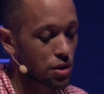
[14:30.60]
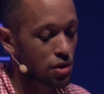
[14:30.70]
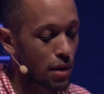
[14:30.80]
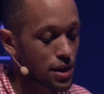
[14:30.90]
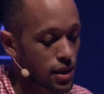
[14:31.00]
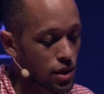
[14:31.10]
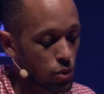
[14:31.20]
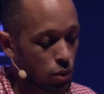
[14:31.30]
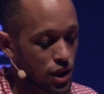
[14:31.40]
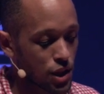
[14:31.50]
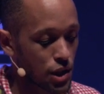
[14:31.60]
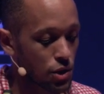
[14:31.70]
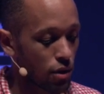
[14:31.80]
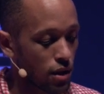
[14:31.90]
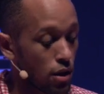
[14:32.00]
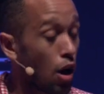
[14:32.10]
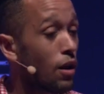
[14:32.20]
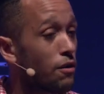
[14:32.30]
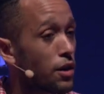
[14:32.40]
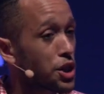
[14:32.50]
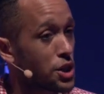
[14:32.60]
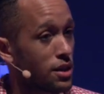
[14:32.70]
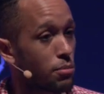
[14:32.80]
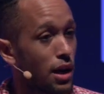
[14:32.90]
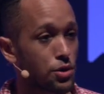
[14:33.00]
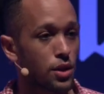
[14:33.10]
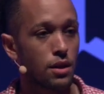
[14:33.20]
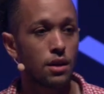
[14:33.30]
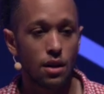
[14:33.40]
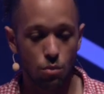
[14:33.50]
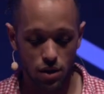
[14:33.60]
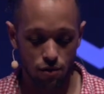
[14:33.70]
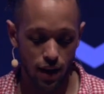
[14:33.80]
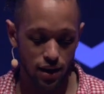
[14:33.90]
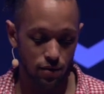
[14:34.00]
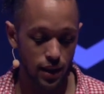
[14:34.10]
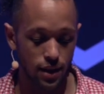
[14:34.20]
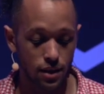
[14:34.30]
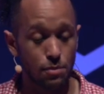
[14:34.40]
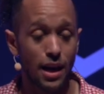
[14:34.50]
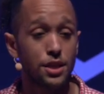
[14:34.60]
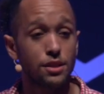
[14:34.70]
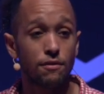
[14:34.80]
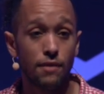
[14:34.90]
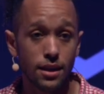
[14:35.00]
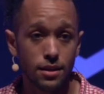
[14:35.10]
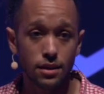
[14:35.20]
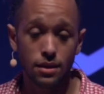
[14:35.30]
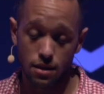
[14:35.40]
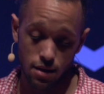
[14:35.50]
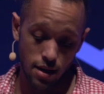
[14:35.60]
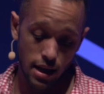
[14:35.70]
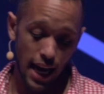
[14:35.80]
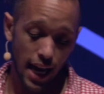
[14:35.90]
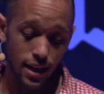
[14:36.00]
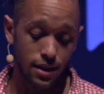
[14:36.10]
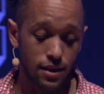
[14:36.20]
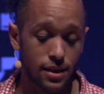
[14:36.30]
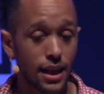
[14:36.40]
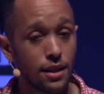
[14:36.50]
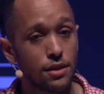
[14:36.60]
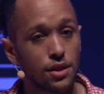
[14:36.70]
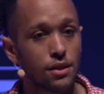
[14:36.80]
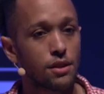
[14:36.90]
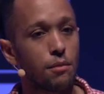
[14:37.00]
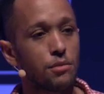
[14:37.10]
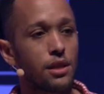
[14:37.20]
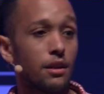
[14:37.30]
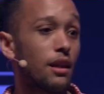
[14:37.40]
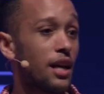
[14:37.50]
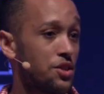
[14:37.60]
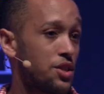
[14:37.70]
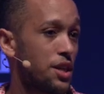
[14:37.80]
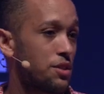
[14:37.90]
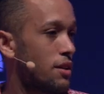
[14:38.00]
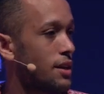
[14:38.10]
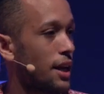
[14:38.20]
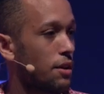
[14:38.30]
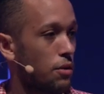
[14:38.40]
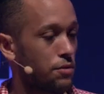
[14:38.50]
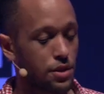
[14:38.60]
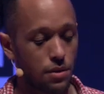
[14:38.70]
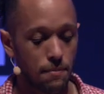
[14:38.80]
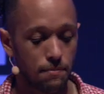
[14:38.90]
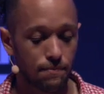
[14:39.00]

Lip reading: browser message, which is just going to call a function in the browser, which effectively dispatches an event and sends some serialized JSON data over to it.